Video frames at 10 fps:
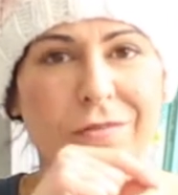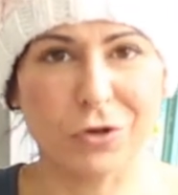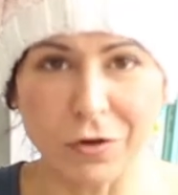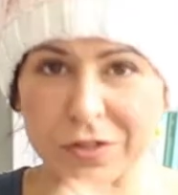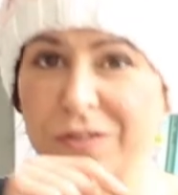the
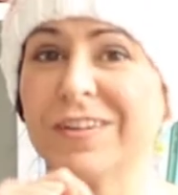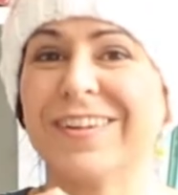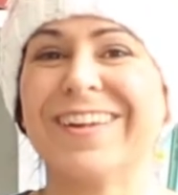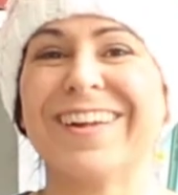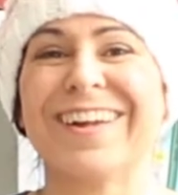novel.
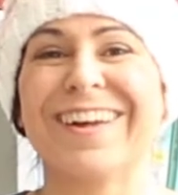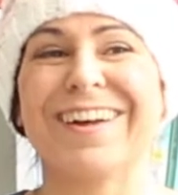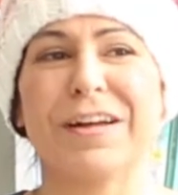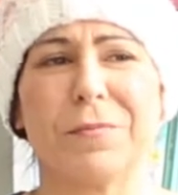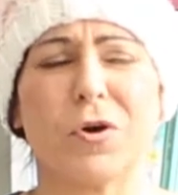
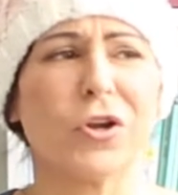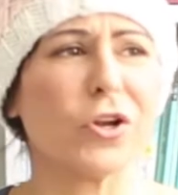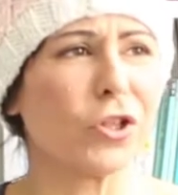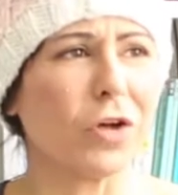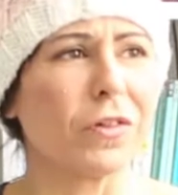Or not
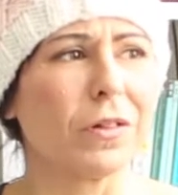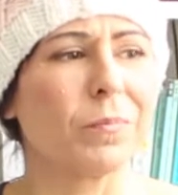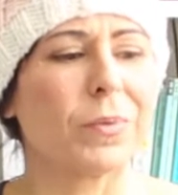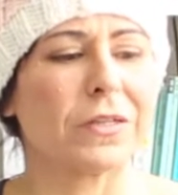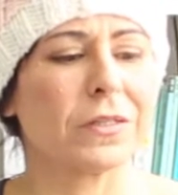a
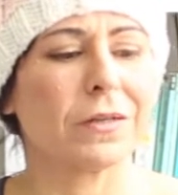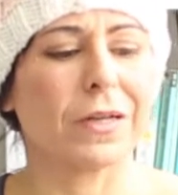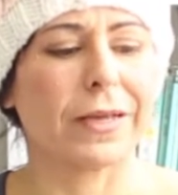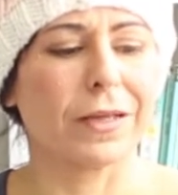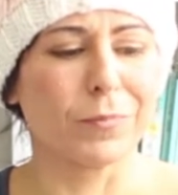novel, but
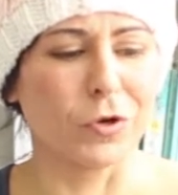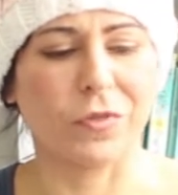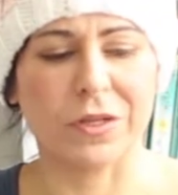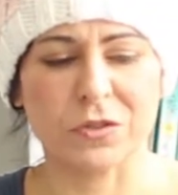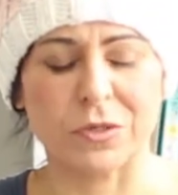like a book
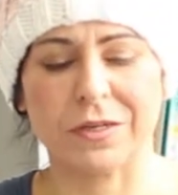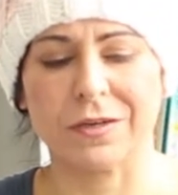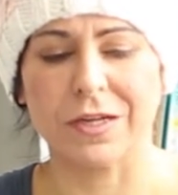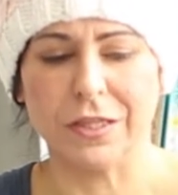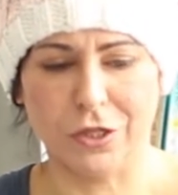that's
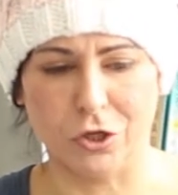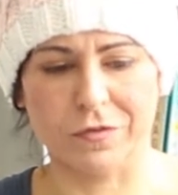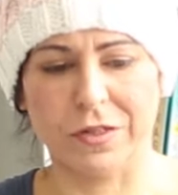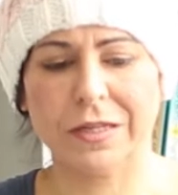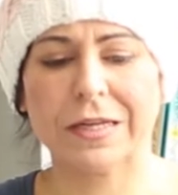written in the
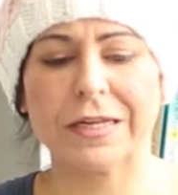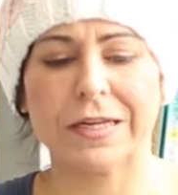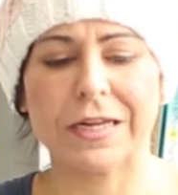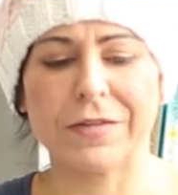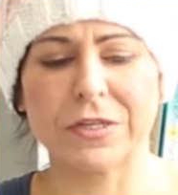novel.
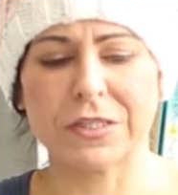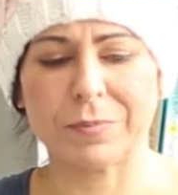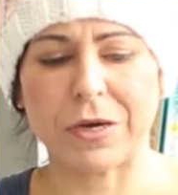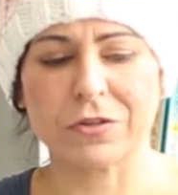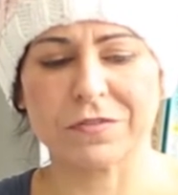And it's
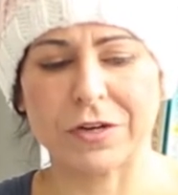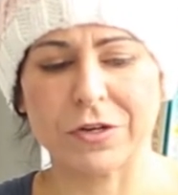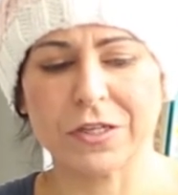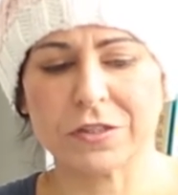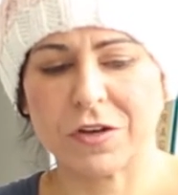about a
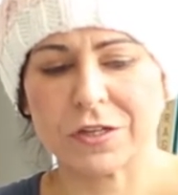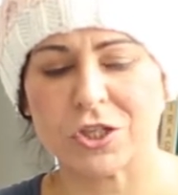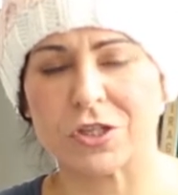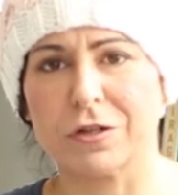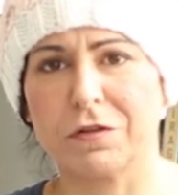very
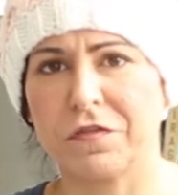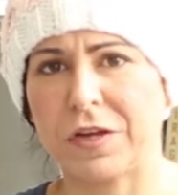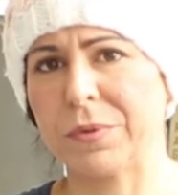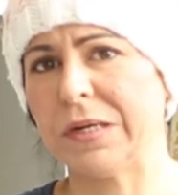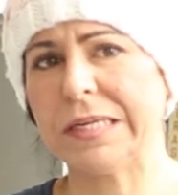dysfunctional
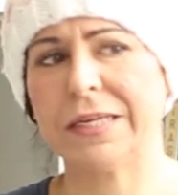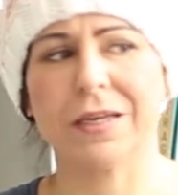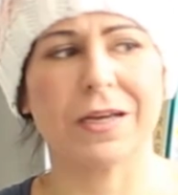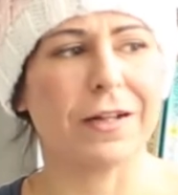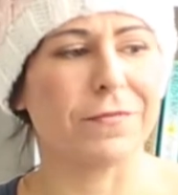
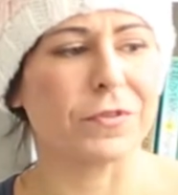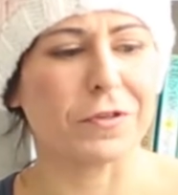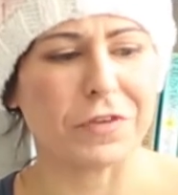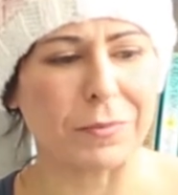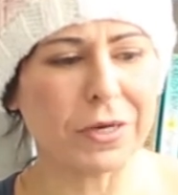family and the
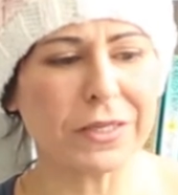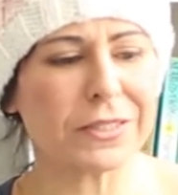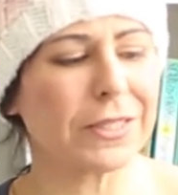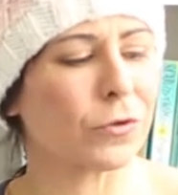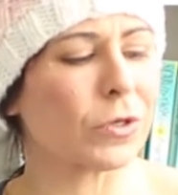family
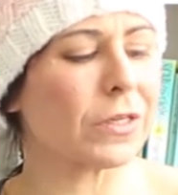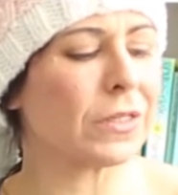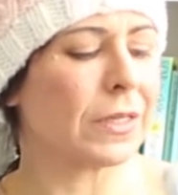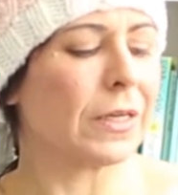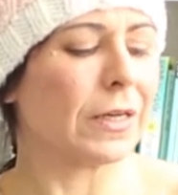
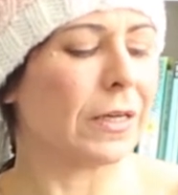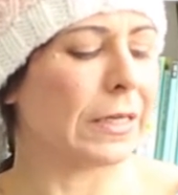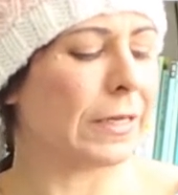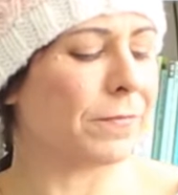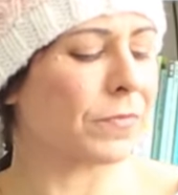secret.
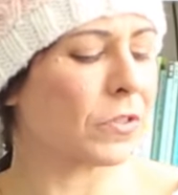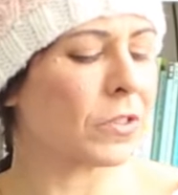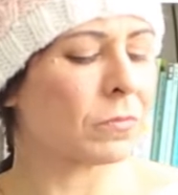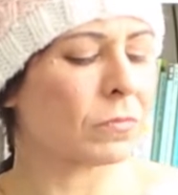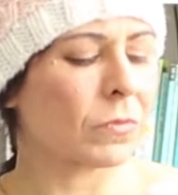And
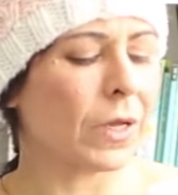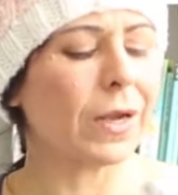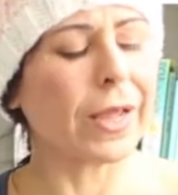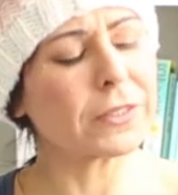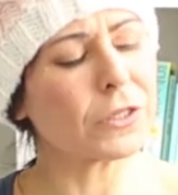I
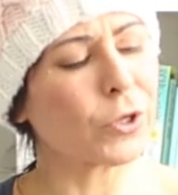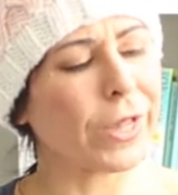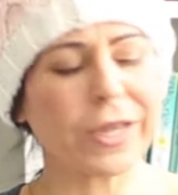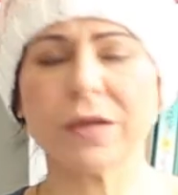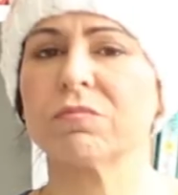liked it
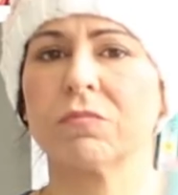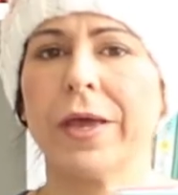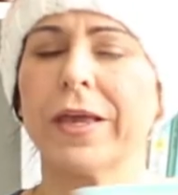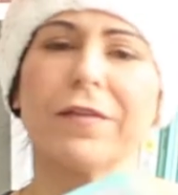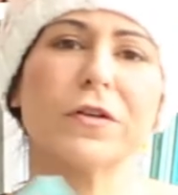okay.
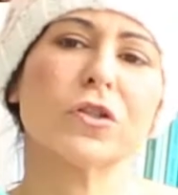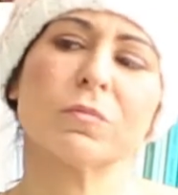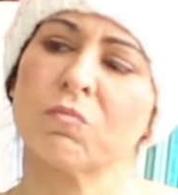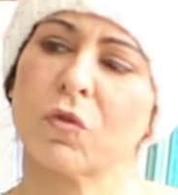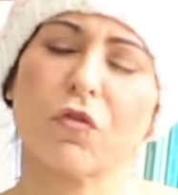I gave it
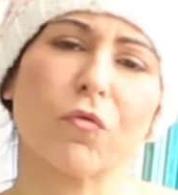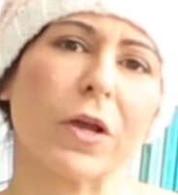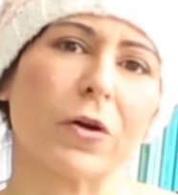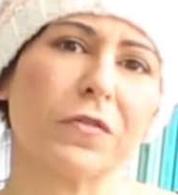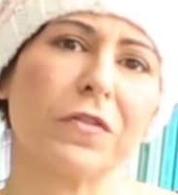
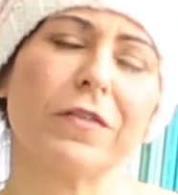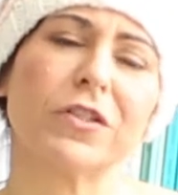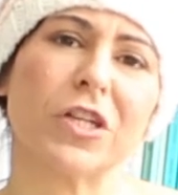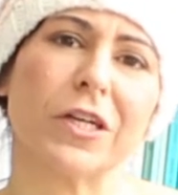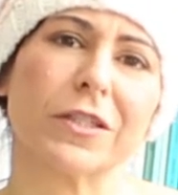3 out of 5
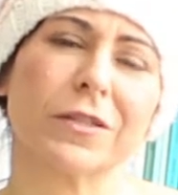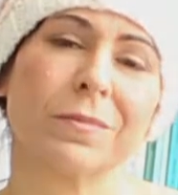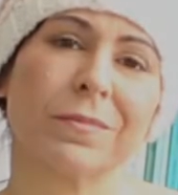stars.